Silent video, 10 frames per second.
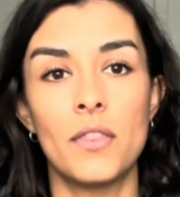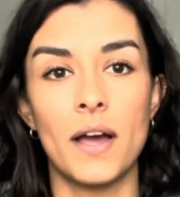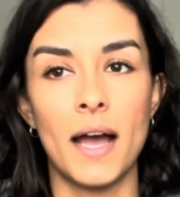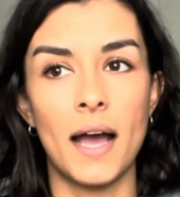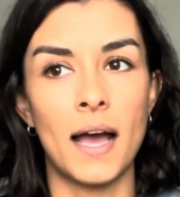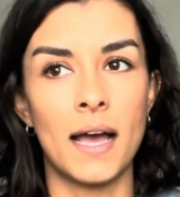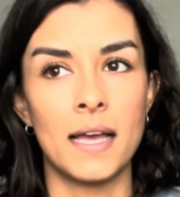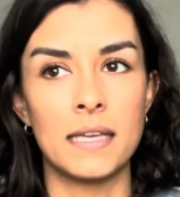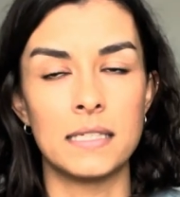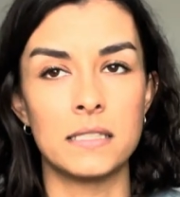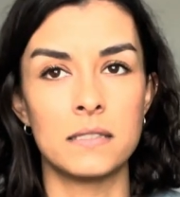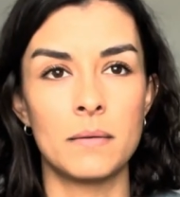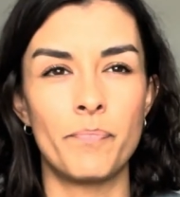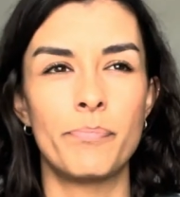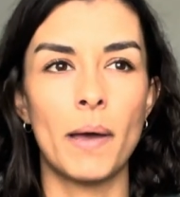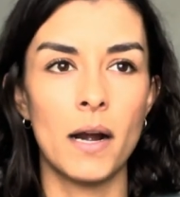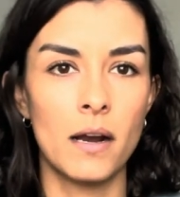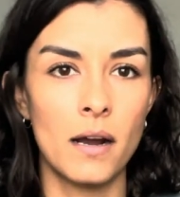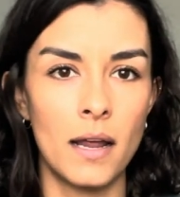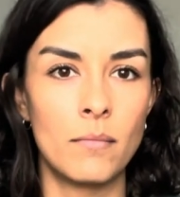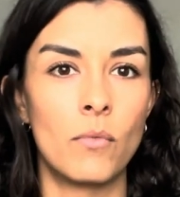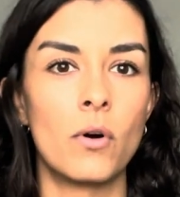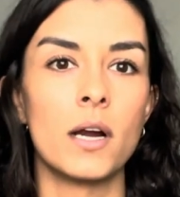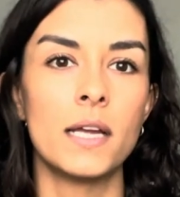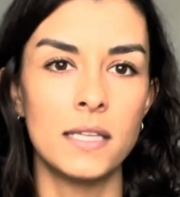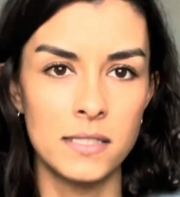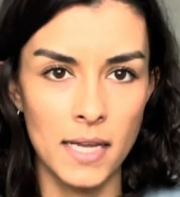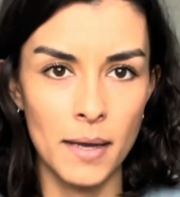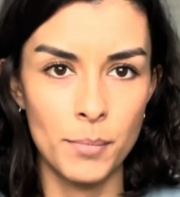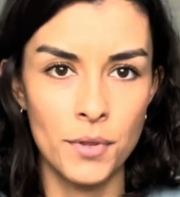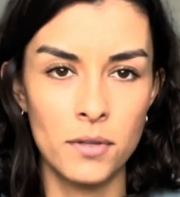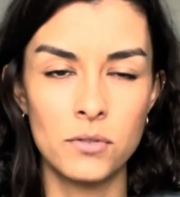that has better and more in depth